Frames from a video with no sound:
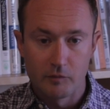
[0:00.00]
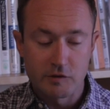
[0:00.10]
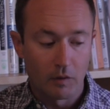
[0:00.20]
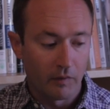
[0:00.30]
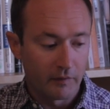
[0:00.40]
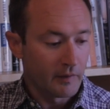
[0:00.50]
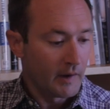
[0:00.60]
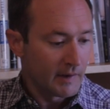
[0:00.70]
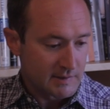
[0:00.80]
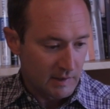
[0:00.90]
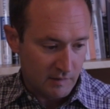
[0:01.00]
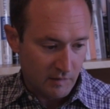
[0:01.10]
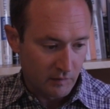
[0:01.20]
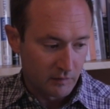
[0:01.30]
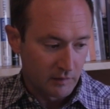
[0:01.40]
So on the slide it says
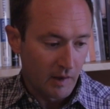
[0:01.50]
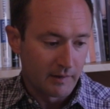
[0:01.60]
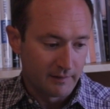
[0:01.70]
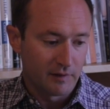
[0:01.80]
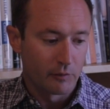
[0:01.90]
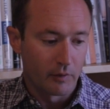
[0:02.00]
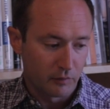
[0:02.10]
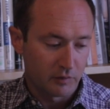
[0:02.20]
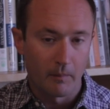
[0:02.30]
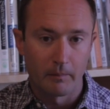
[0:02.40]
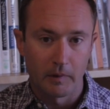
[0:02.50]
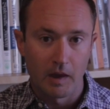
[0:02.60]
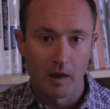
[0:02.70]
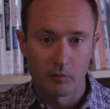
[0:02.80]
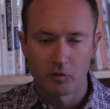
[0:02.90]
this is not a zero-sum
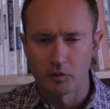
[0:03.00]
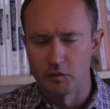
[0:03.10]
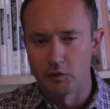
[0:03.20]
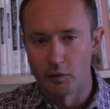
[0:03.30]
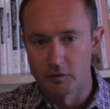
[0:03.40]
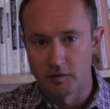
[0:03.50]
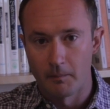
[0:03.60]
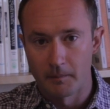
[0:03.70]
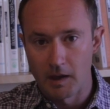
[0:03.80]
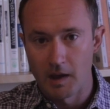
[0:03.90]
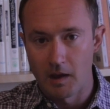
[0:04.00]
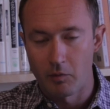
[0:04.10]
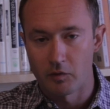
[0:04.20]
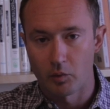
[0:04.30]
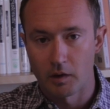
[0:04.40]
game. So a zero-sum game
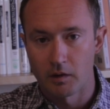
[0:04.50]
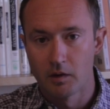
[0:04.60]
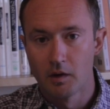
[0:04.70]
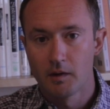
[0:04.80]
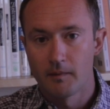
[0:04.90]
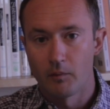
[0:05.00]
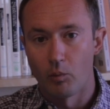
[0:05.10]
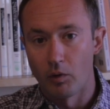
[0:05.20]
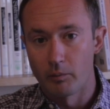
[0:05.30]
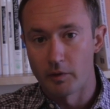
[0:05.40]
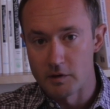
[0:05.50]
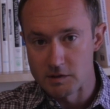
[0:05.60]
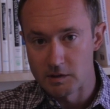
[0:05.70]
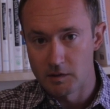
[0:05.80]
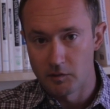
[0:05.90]
is when one
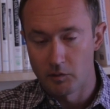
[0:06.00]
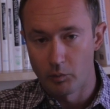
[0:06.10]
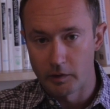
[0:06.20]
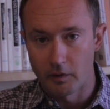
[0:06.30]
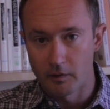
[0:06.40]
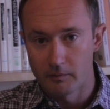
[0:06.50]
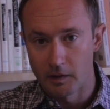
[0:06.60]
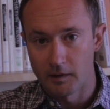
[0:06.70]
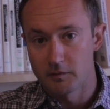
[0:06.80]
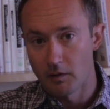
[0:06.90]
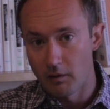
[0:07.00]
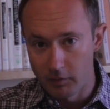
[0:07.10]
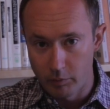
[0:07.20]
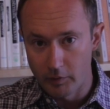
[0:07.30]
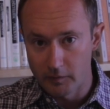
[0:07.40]
person is the winner and gets all
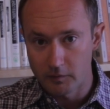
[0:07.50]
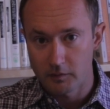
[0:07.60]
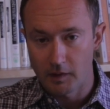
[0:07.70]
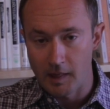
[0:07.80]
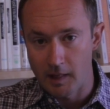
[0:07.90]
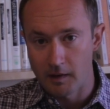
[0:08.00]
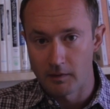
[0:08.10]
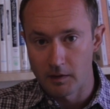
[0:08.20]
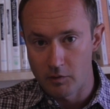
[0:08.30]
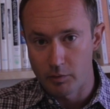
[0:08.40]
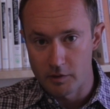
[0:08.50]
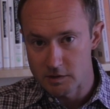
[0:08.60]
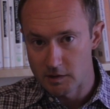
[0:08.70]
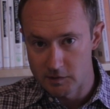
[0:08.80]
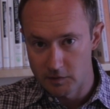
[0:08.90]
the points, and the other
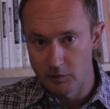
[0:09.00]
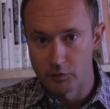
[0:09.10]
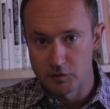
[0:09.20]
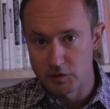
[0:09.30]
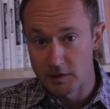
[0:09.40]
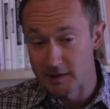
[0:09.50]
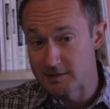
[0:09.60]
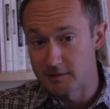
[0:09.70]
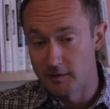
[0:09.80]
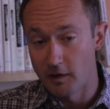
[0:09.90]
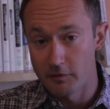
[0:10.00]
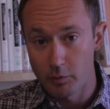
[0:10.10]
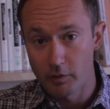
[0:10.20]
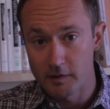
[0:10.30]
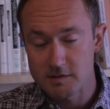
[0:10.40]
person is a loser and gets none of the
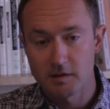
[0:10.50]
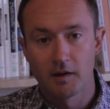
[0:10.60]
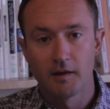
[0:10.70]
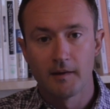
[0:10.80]
points.